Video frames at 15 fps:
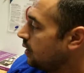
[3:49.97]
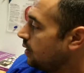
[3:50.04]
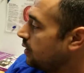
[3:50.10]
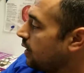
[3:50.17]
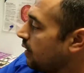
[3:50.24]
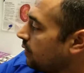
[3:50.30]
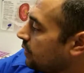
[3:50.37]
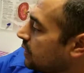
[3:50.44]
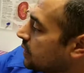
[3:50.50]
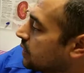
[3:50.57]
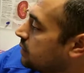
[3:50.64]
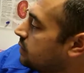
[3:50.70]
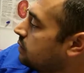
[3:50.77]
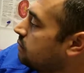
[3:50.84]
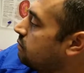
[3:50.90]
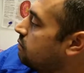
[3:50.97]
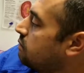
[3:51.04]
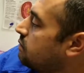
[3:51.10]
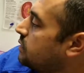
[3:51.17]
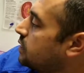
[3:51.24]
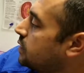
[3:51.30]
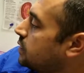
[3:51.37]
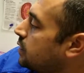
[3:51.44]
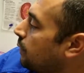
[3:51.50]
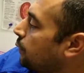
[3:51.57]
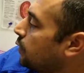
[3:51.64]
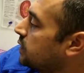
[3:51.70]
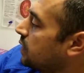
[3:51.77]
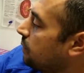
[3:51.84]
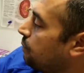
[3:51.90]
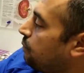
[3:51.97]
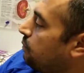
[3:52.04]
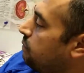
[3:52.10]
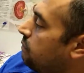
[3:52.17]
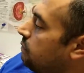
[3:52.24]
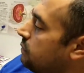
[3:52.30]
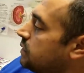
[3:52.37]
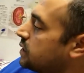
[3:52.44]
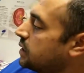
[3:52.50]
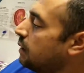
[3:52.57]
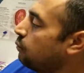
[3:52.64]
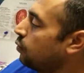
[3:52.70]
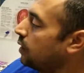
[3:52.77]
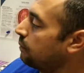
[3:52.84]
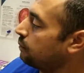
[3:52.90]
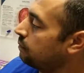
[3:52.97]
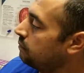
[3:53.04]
Now this differs somewhat